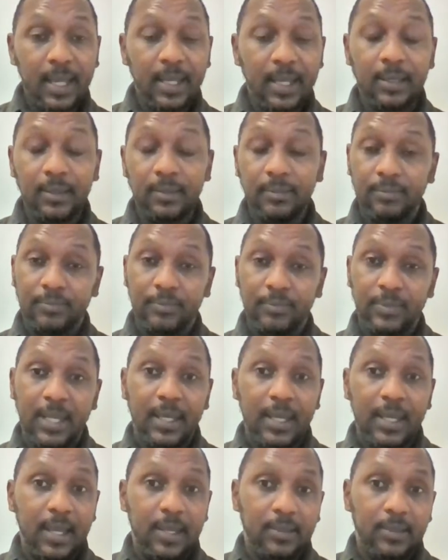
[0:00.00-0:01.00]
And
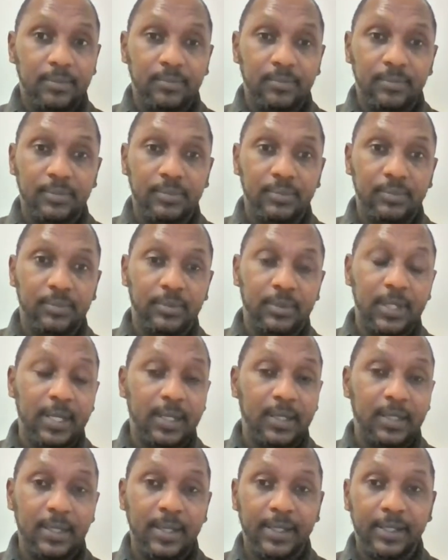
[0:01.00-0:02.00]
again,
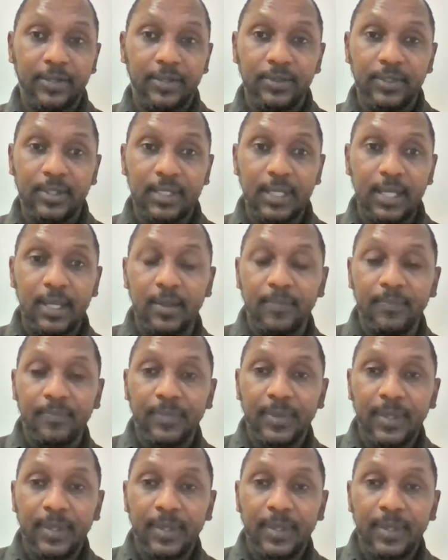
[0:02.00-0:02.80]
like you say,